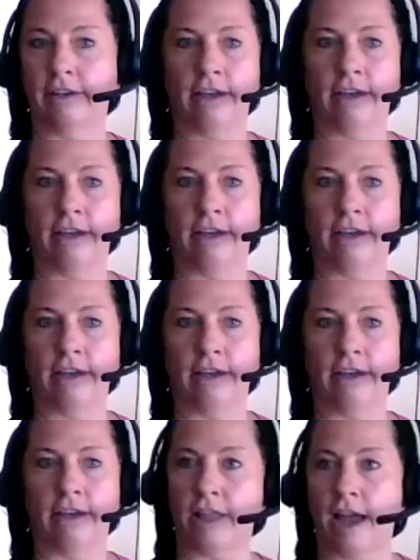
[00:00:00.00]

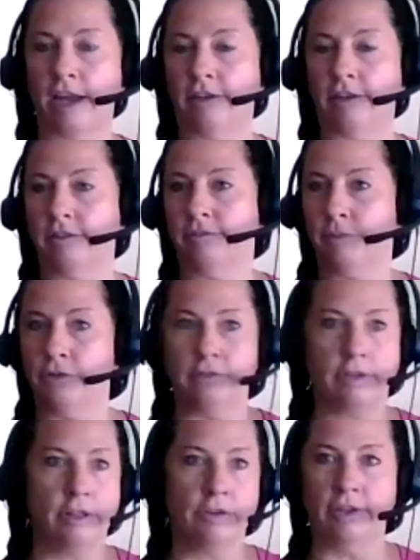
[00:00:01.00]
warehouse line,
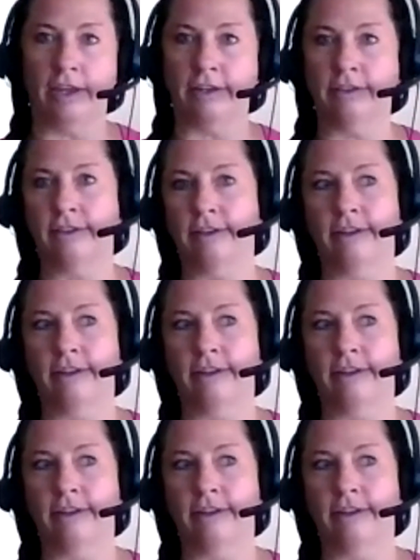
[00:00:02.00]
post-closing,